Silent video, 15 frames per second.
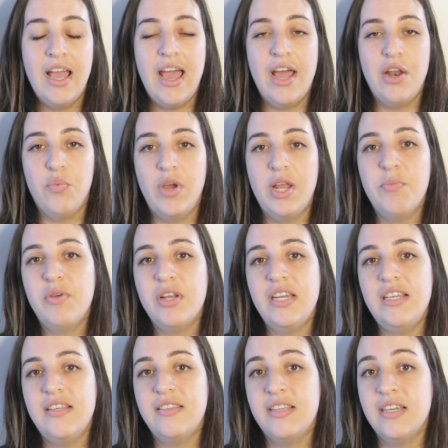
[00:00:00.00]
And when
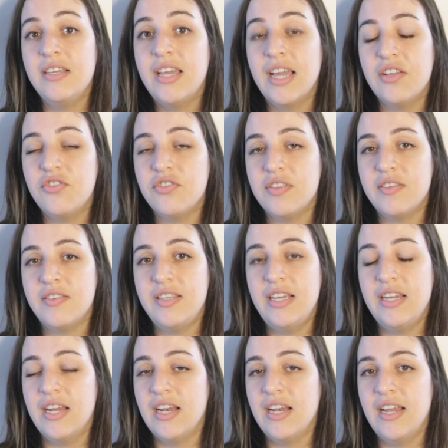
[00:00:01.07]
police did get to the
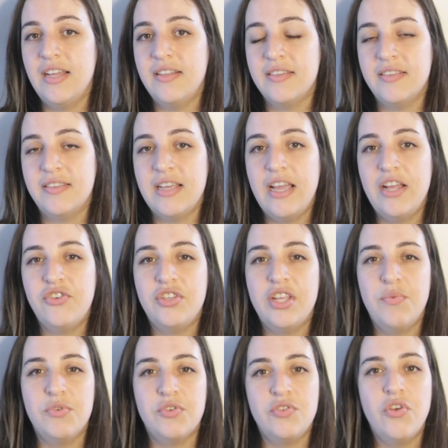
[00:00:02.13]
scene at a later stage,
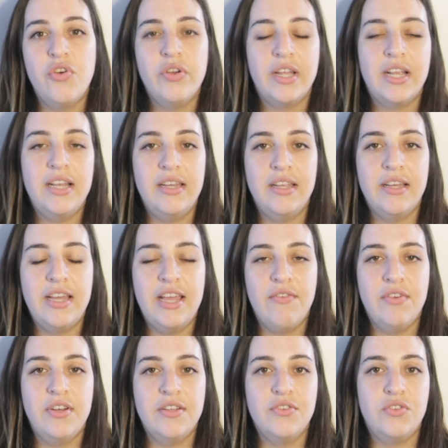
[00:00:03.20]
there was no clear
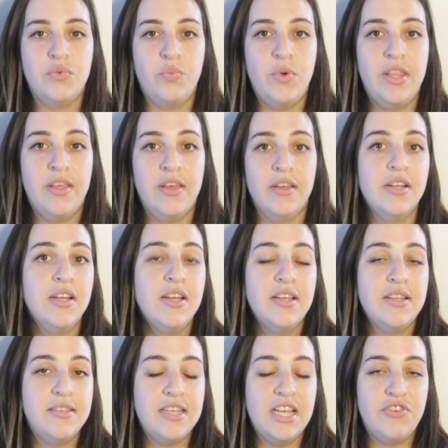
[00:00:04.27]
evidence whether
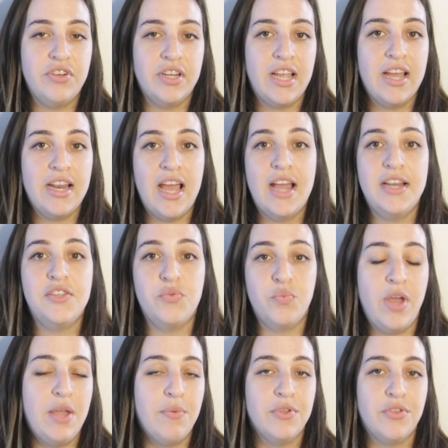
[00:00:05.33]
Cedric had had his
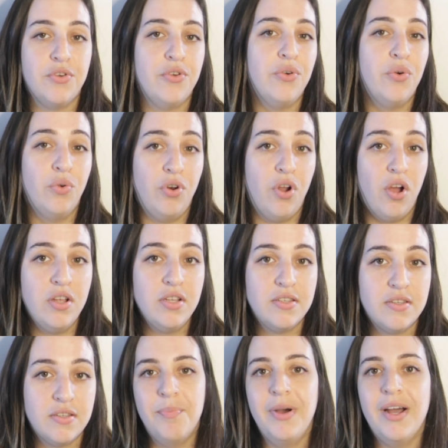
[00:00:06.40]
way with her or
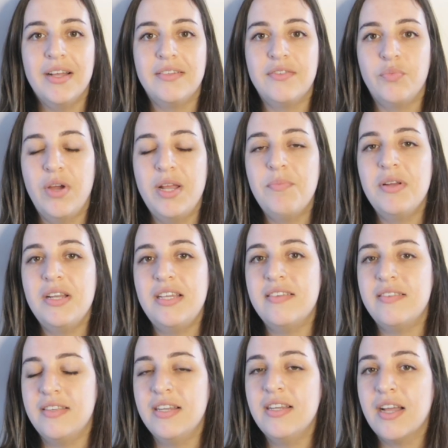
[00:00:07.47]
not. But when police
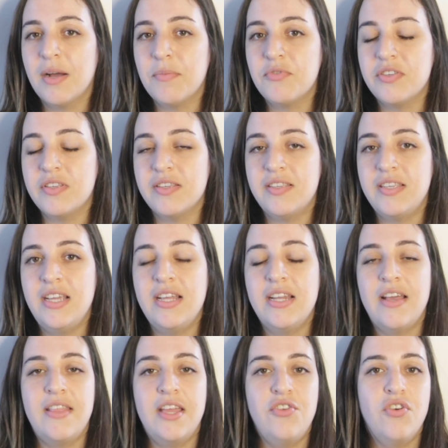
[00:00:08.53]
did come to the scene
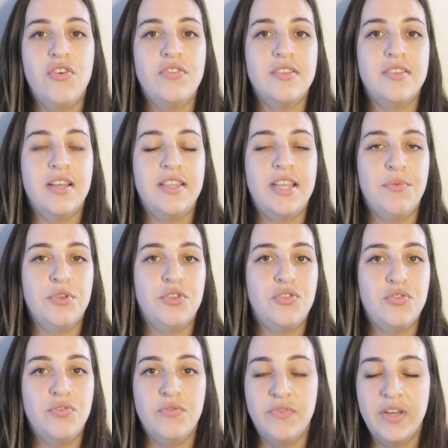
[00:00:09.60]
and they noticed that there were
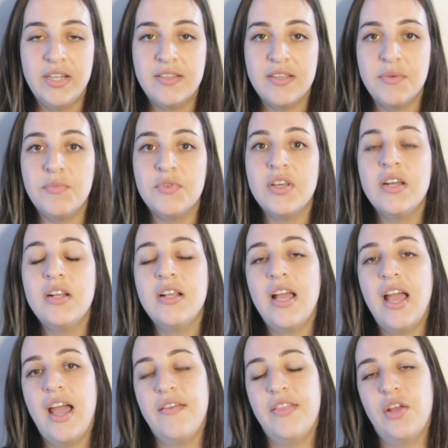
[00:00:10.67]
2 victims
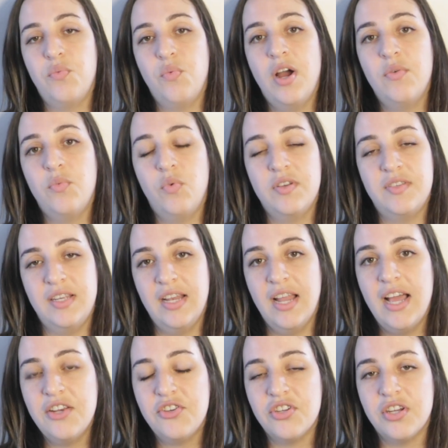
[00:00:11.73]
and that one was
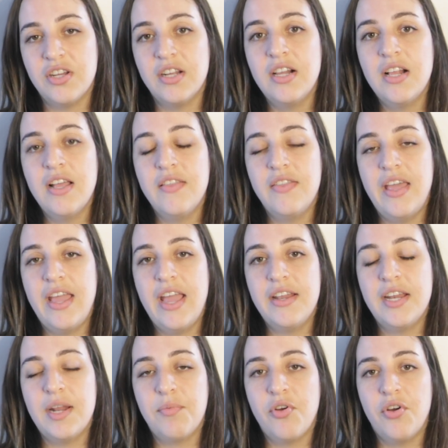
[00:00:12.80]
Elijah, They
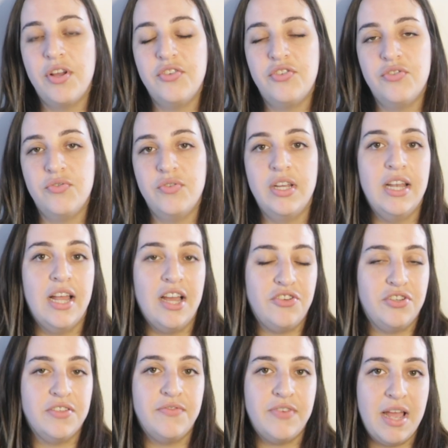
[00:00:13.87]
ended up going to
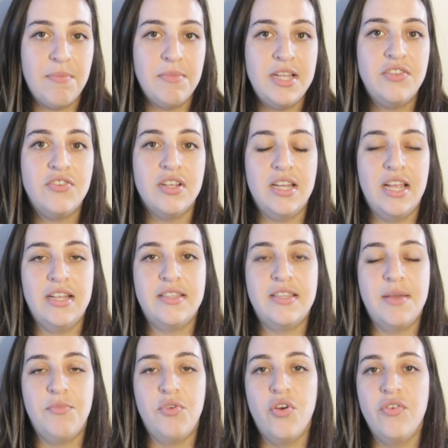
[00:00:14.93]
Elijah's family to let
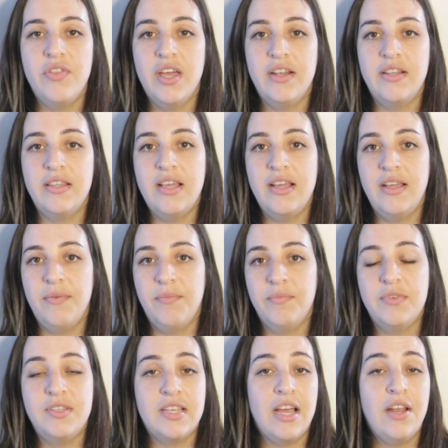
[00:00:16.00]
them know that their
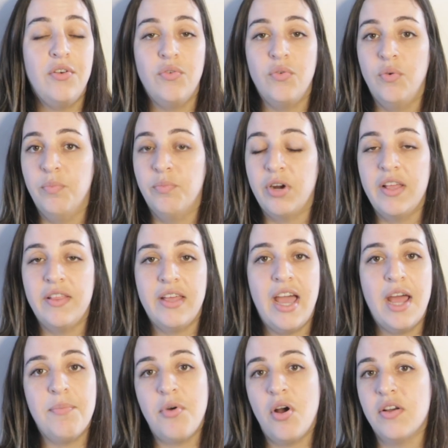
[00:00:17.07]
son or brother
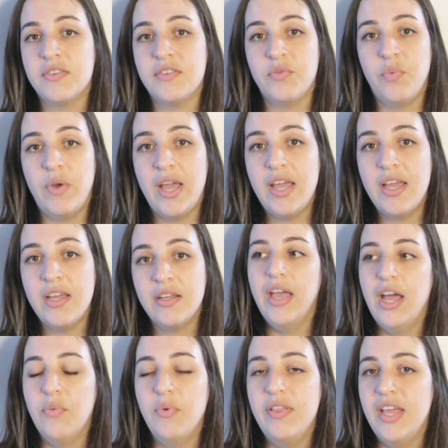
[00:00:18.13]
had passed away.
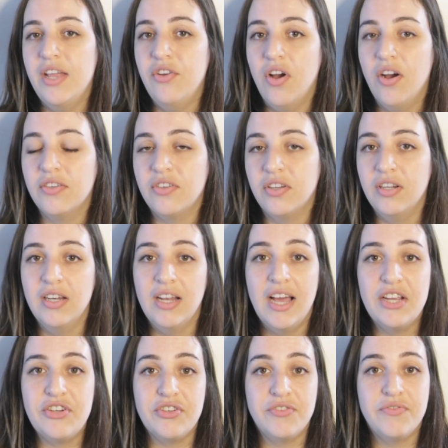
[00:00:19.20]
And when they knocked on
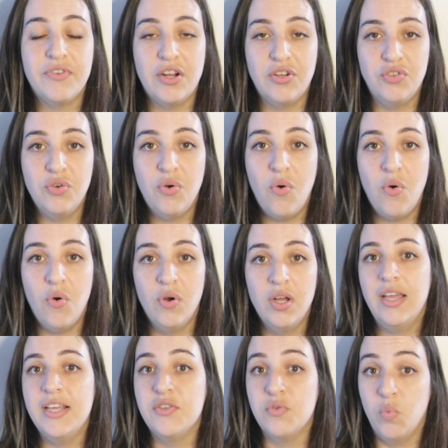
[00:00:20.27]
Elijah's front door,
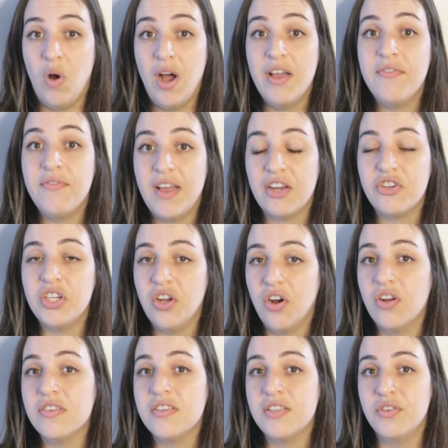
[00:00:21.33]
his wife actually
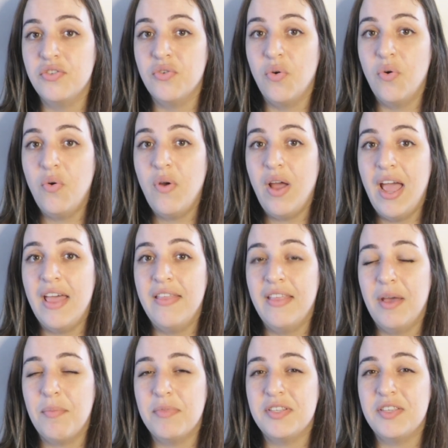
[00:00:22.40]
answered the door, and
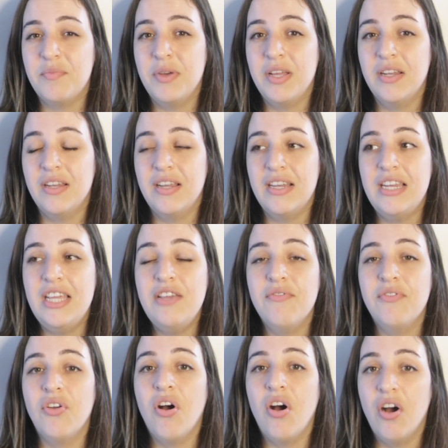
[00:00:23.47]
that must have been an
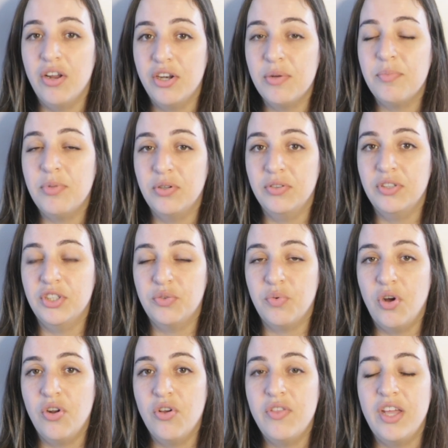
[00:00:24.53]
even harder pill to
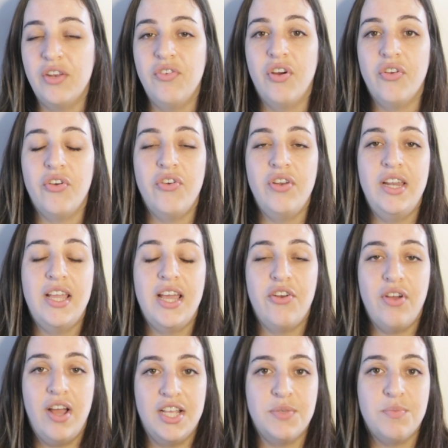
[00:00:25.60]
swallow, that not only had
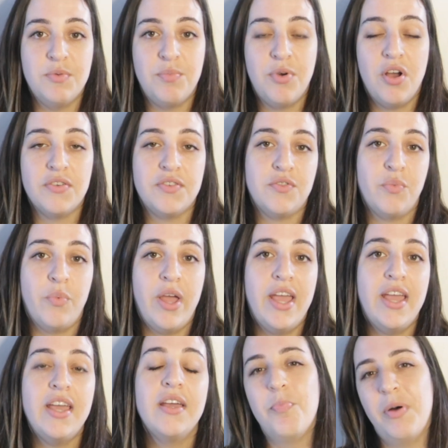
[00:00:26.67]
her husband passed
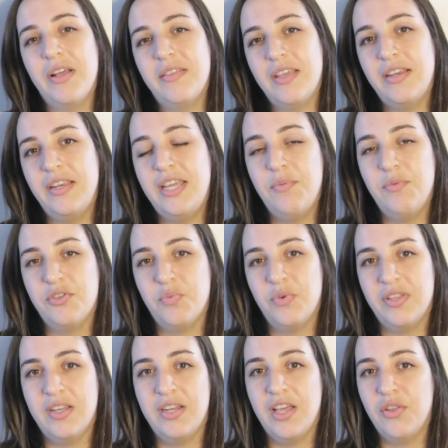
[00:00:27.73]
away, but that he was
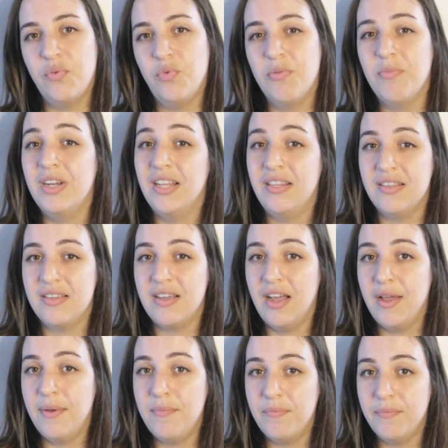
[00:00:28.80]
with another woman at the
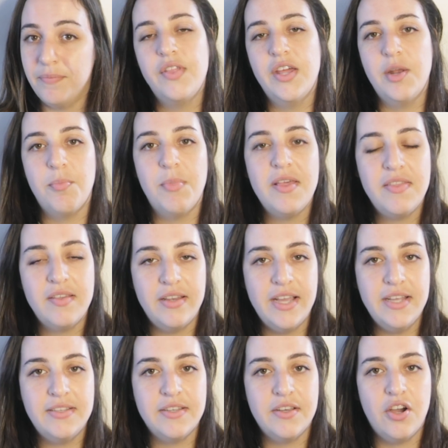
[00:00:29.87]
time. Then a month
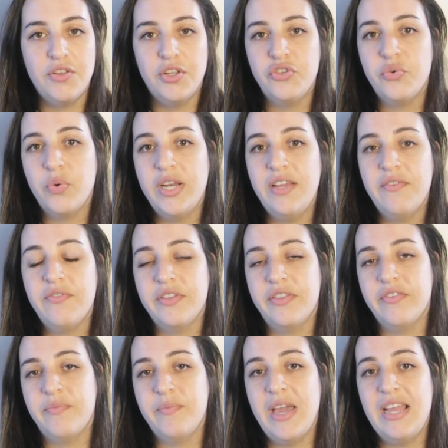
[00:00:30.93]
later, on the 25th
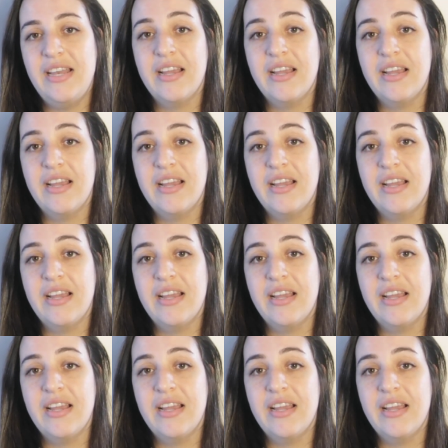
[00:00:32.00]
of May